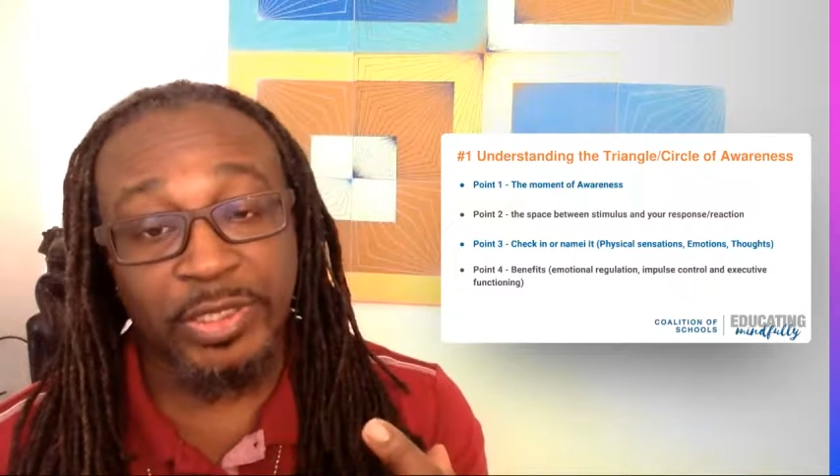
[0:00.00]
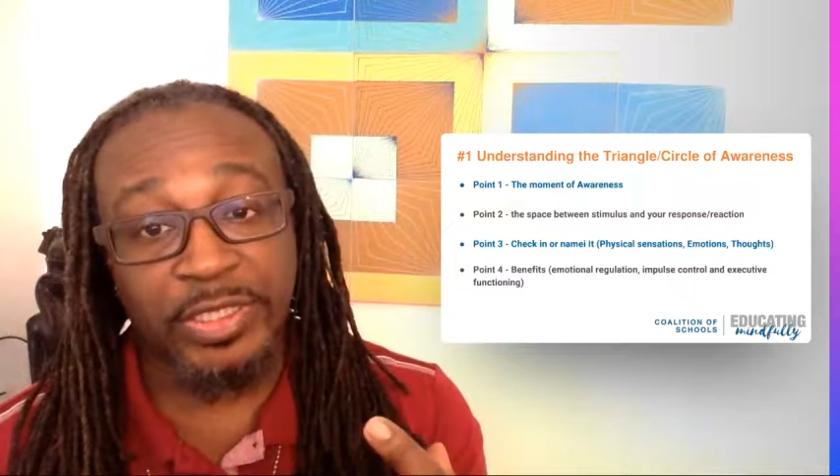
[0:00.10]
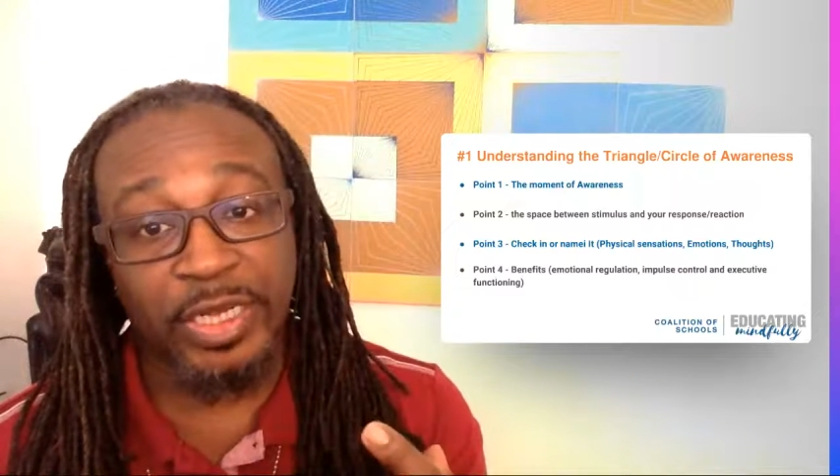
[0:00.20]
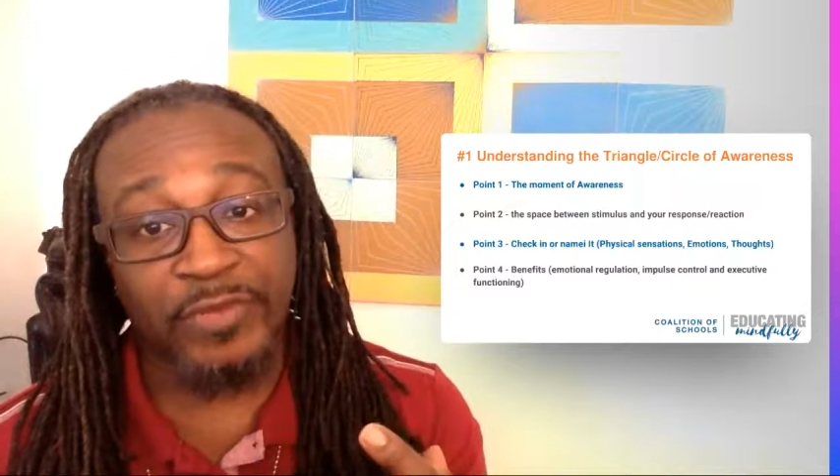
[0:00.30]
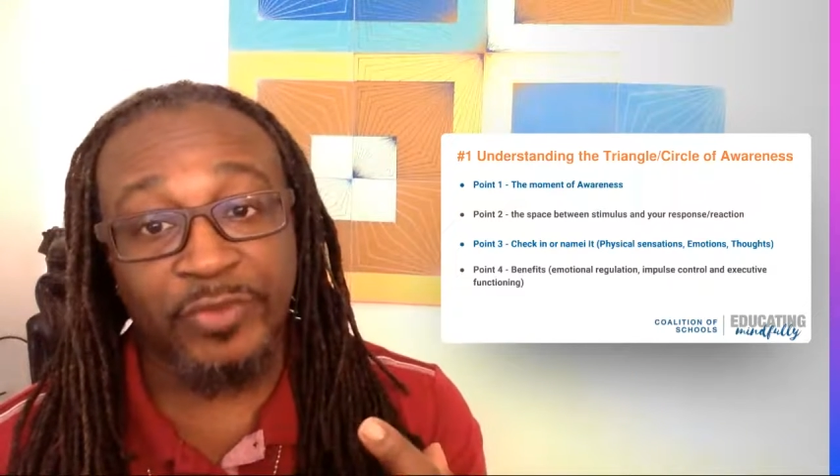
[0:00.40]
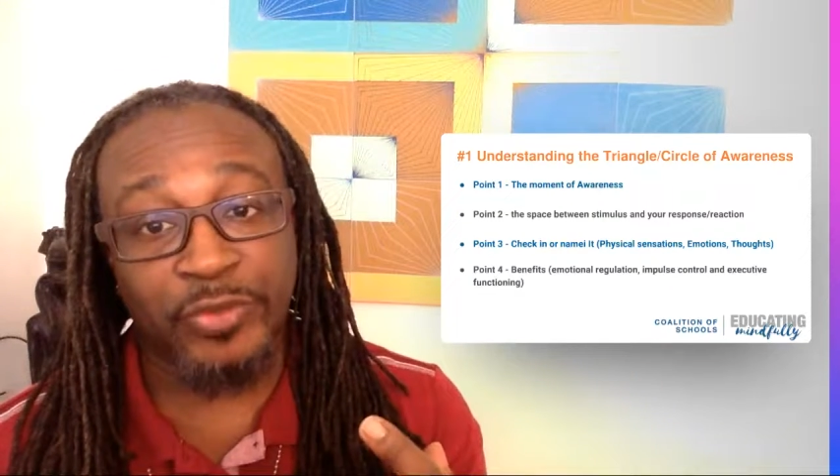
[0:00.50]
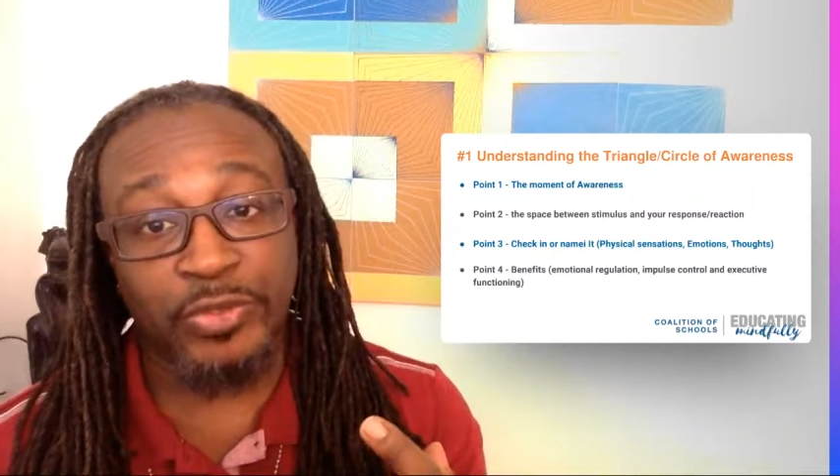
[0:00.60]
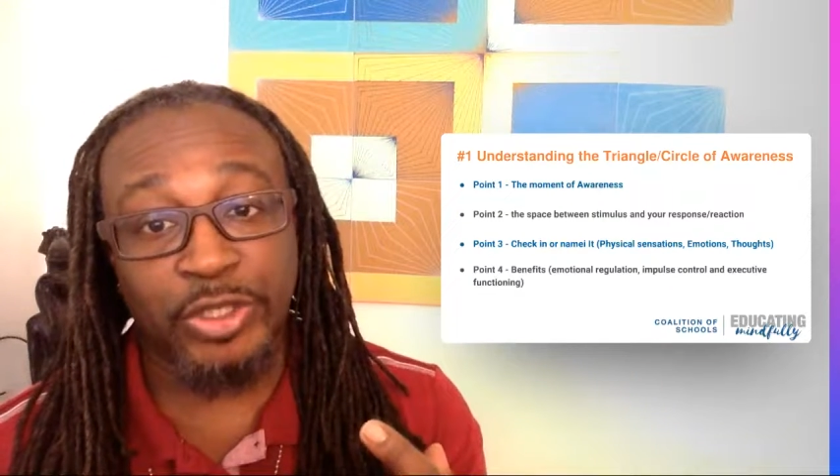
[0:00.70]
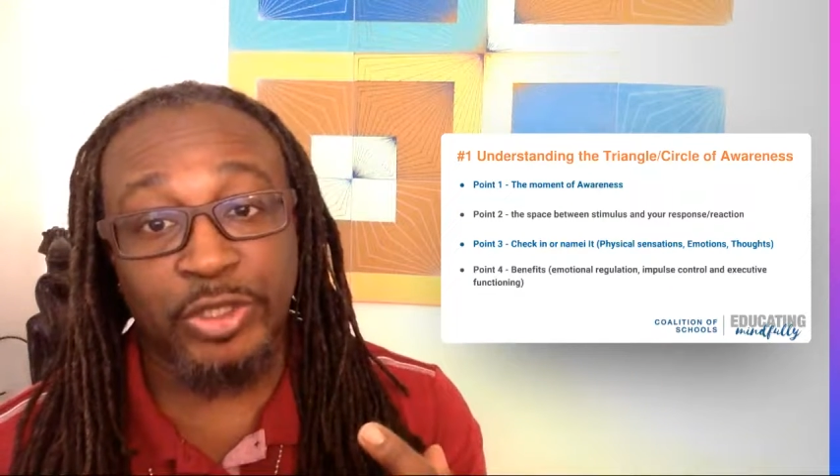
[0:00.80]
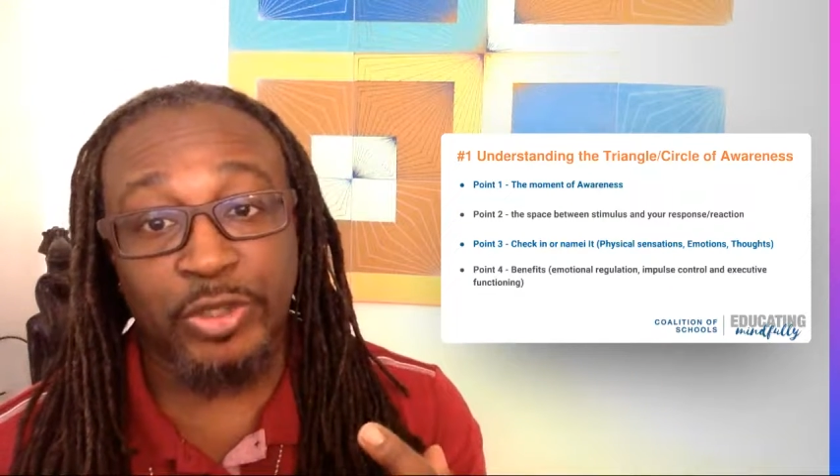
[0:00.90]
instead of
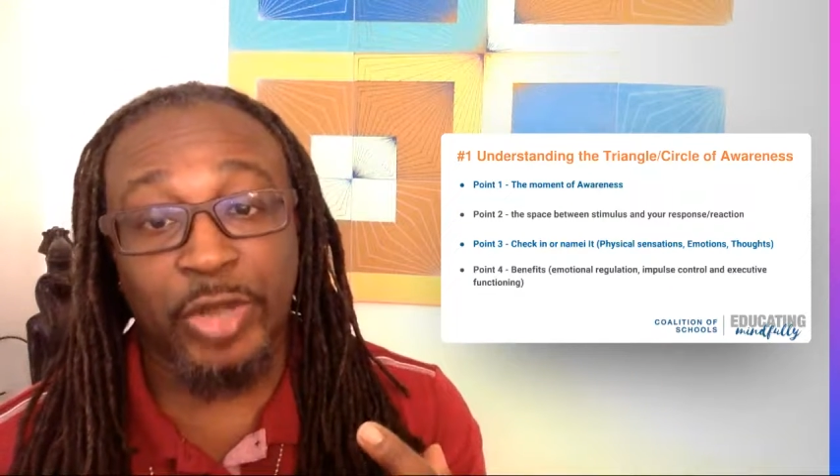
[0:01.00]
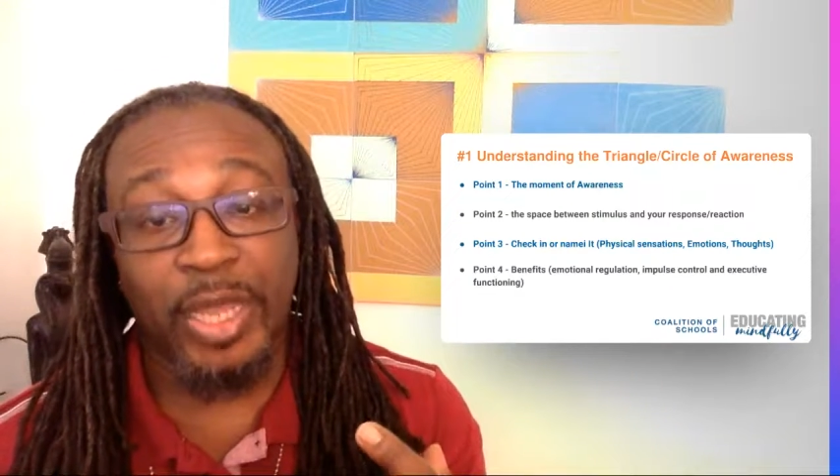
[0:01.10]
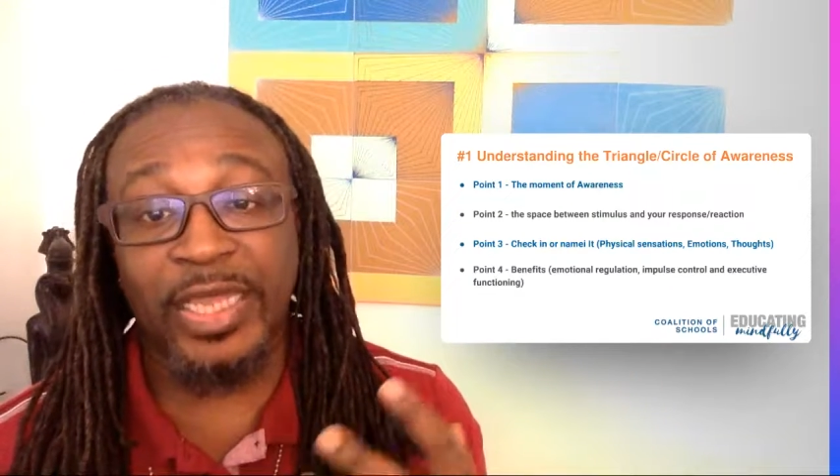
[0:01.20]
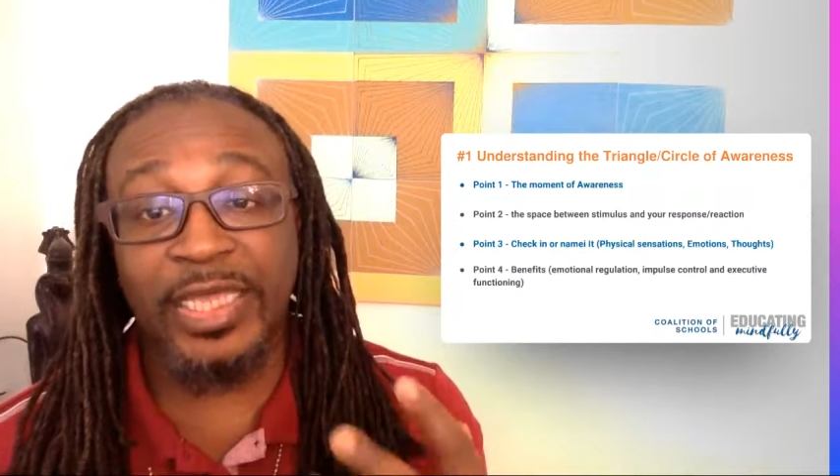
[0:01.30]
using your